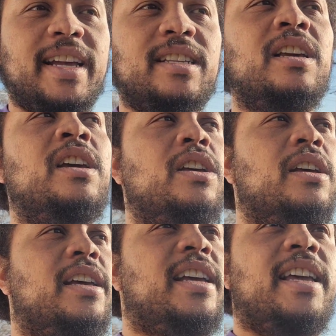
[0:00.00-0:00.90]
It's
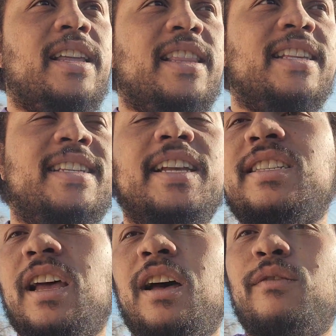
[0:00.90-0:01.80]
in the
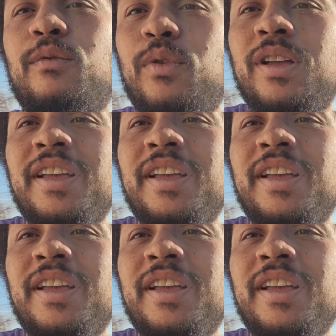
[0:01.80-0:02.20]
sense of